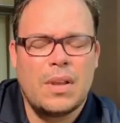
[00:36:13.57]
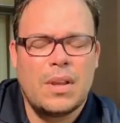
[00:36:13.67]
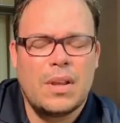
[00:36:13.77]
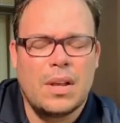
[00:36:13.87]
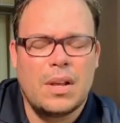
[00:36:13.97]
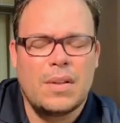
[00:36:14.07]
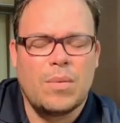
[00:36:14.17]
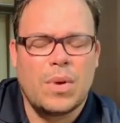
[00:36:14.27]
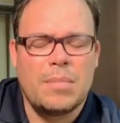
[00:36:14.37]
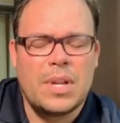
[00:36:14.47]
uh, where I
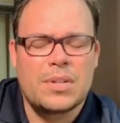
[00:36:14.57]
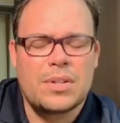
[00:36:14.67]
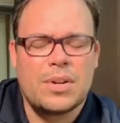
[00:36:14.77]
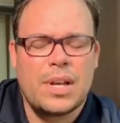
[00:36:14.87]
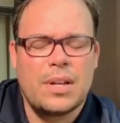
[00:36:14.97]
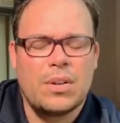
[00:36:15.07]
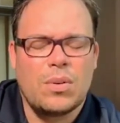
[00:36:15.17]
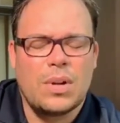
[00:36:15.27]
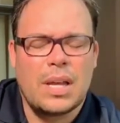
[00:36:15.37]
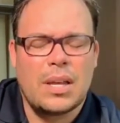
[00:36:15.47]
ministered at, Lord.
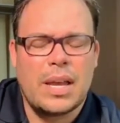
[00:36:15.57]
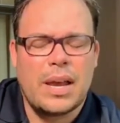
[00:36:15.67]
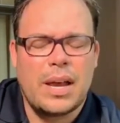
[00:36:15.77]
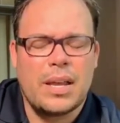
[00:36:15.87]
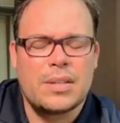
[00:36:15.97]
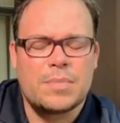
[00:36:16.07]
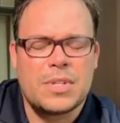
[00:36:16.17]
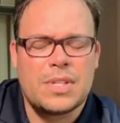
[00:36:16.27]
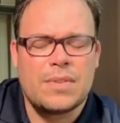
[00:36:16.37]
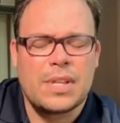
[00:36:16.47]
I I
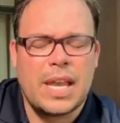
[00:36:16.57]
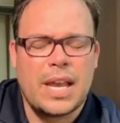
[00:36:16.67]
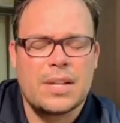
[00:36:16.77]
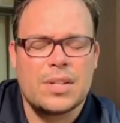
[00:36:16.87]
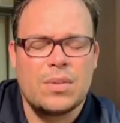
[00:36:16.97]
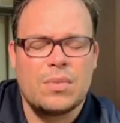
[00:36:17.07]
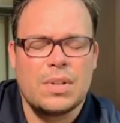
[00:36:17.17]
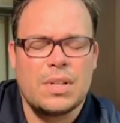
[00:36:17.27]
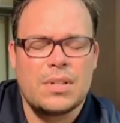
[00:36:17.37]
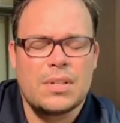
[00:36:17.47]
specifically ask that you'd
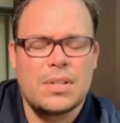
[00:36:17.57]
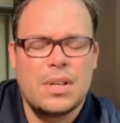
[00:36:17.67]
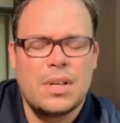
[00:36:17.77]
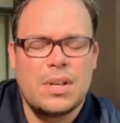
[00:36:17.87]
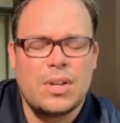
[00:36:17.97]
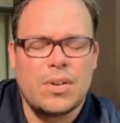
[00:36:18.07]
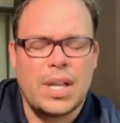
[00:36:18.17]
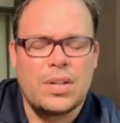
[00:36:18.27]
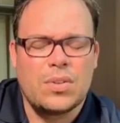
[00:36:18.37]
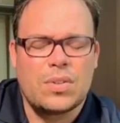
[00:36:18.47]
release your
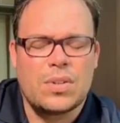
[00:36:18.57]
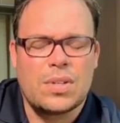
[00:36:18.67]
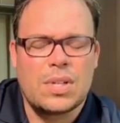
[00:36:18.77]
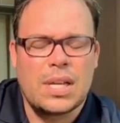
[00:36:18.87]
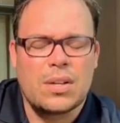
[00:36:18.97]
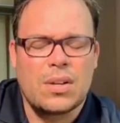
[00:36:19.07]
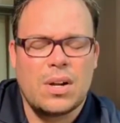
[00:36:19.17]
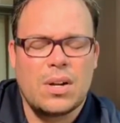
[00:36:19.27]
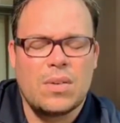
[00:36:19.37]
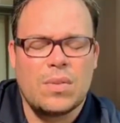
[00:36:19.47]
angels to stand guard
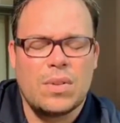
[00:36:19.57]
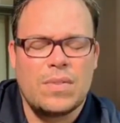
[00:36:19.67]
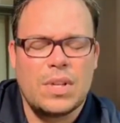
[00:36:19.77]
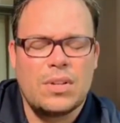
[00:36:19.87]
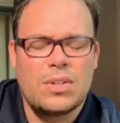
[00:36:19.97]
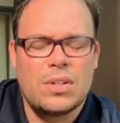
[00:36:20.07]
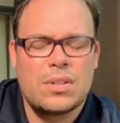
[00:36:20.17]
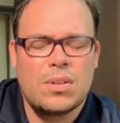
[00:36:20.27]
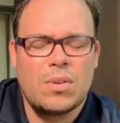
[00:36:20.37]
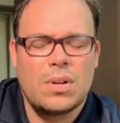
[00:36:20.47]
over the villages,
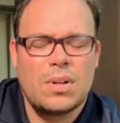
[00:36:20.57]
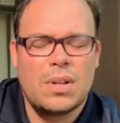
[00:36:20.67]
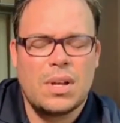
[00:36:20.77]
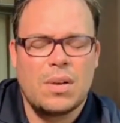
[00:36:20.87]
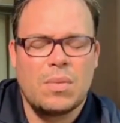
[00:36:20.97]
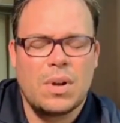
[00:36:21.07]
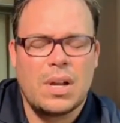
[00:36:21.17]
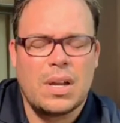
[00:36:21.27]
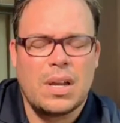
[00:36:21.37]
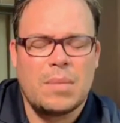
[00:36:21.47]
Lord, uh, where
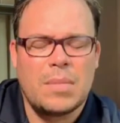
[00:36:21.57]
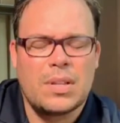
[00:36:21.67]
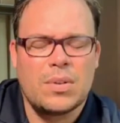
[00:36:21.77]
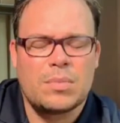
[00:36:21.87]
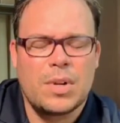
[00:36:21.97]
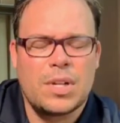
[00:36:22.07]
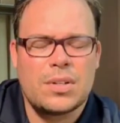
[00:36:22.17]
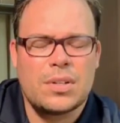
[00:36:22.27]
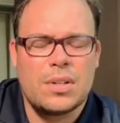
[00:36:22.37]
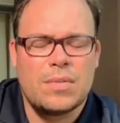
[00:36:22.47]
I, I met those precious
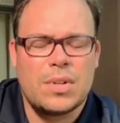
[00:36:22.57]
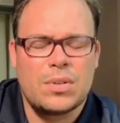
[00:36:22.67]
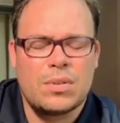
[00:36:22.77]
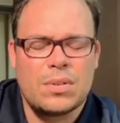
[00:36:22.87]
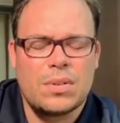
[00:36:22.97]
individuals.